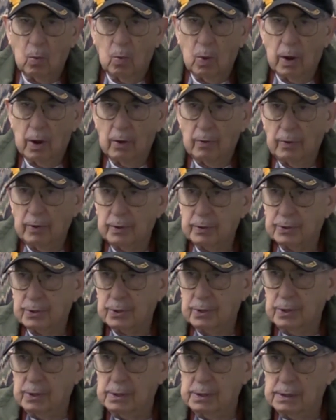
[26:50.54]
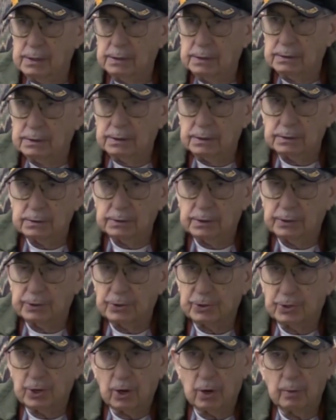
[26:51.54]
where the
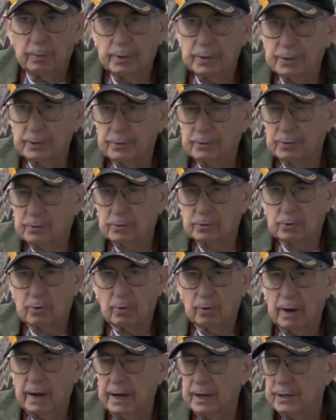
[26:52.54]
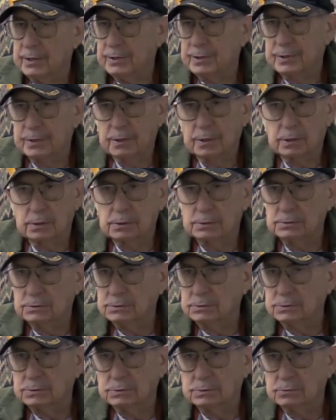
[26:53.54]
German trains
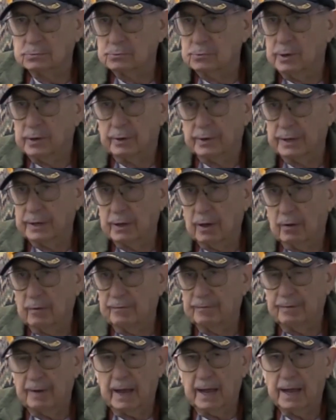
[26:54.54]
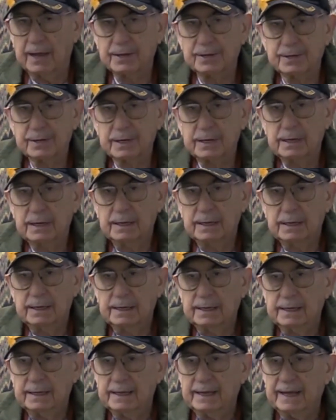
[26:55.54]
really go fast.
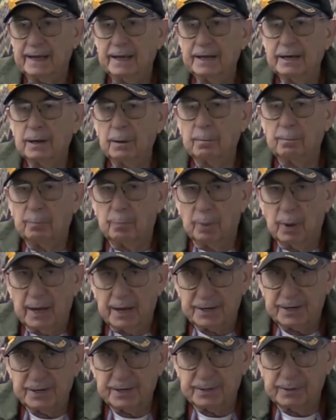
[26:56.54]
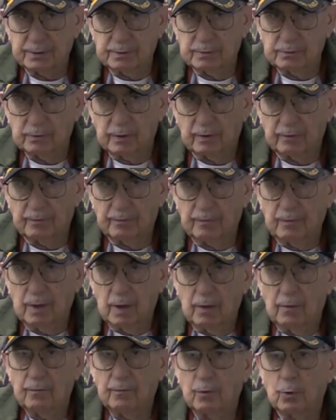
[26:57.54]
Hit a bus with
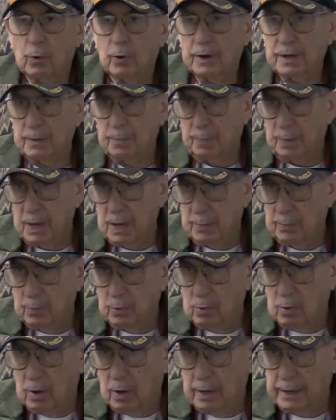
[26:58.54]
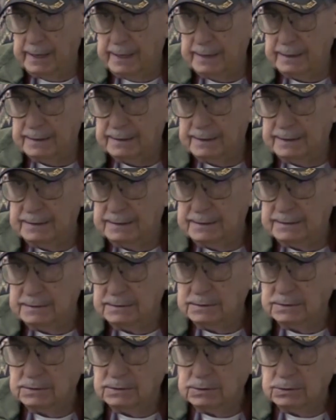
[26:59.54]
40 people on it.
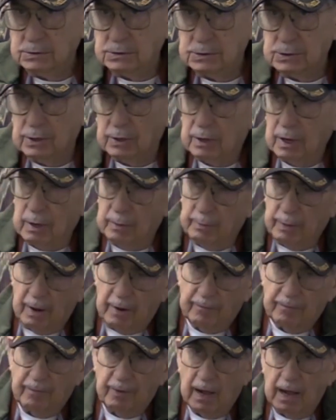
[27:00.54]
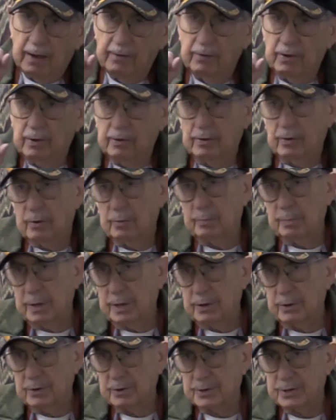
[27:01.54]
Took it about 500
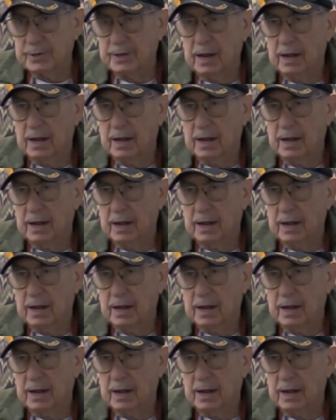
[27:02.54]
meters